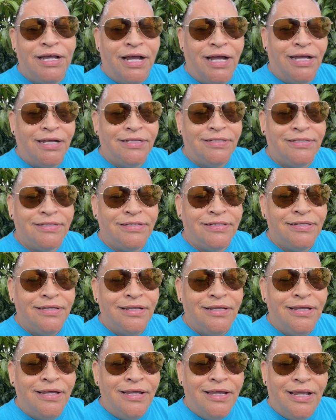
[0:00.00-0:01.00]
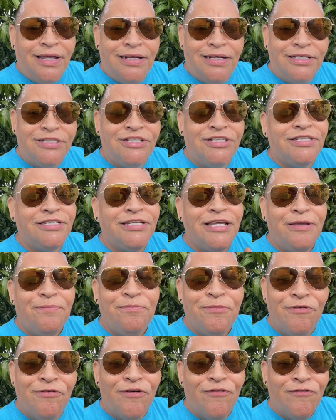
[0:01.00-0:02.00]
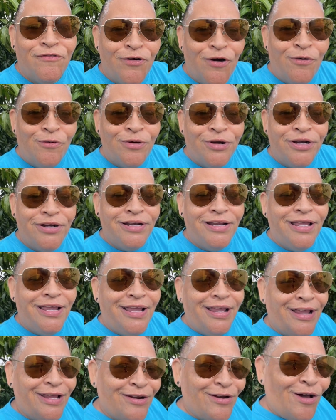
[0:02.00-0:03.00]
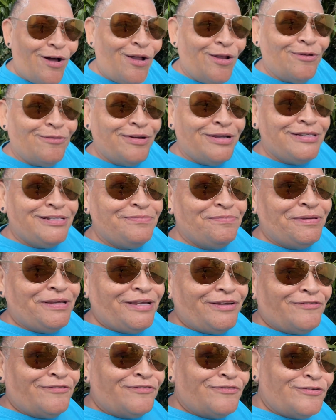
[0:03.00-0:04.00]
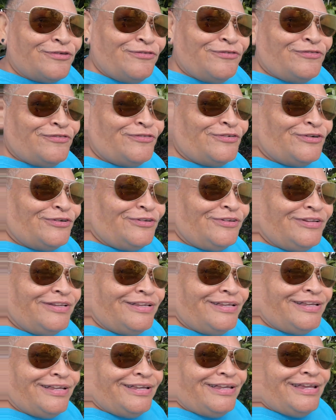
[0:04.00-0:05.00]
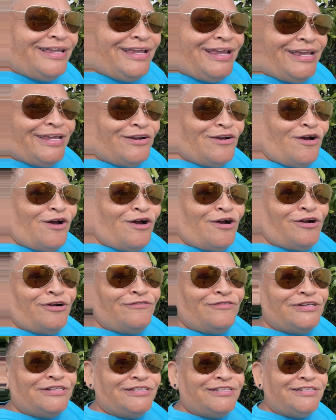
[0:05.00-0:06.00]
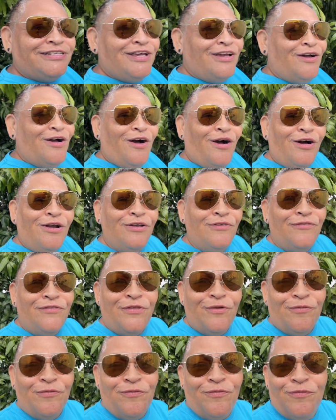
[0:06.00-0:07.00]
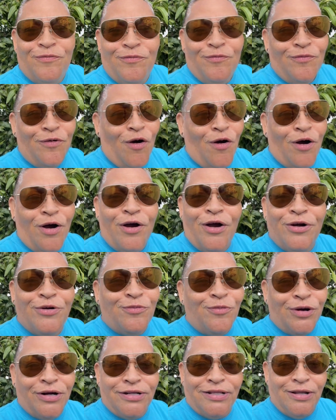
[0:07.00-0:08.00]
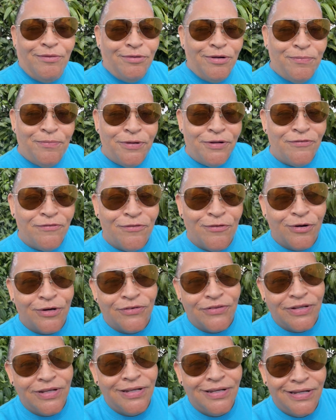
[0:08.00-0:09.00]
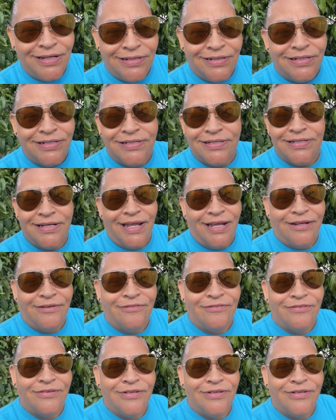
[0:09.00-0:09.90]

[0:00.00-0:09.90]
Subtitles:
guys. And let's just keep moving forward and always being fruitful and harvest all of the hard work that we put forth in this life.